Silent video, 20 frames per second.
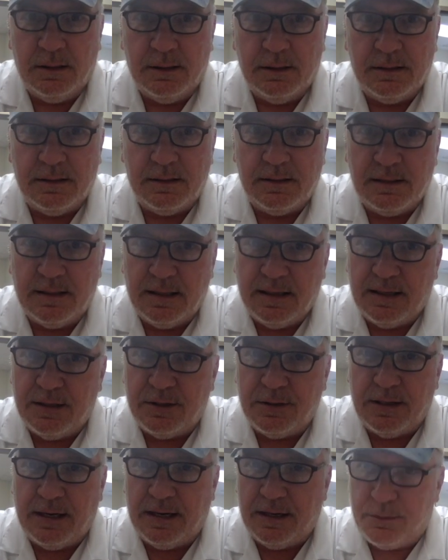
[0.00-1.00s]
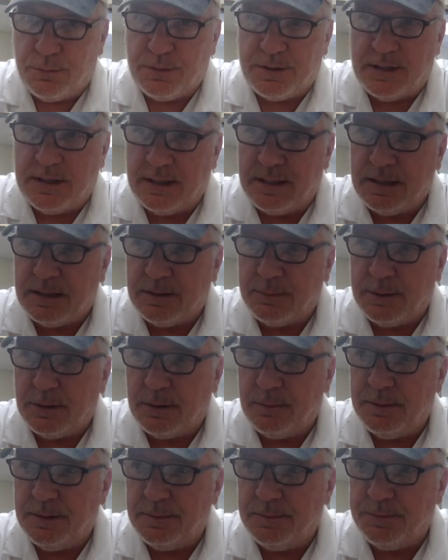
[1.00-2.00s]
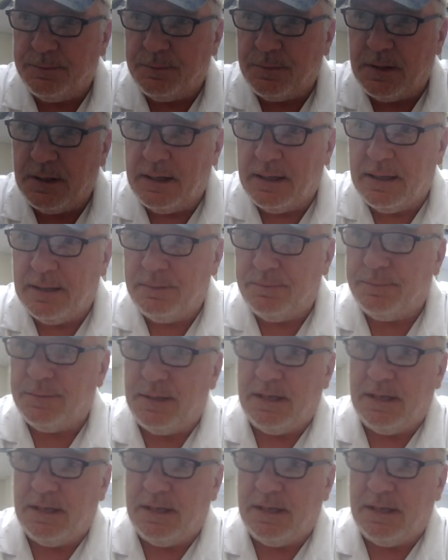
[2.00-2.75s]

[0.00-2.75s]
This is an interesting experiment and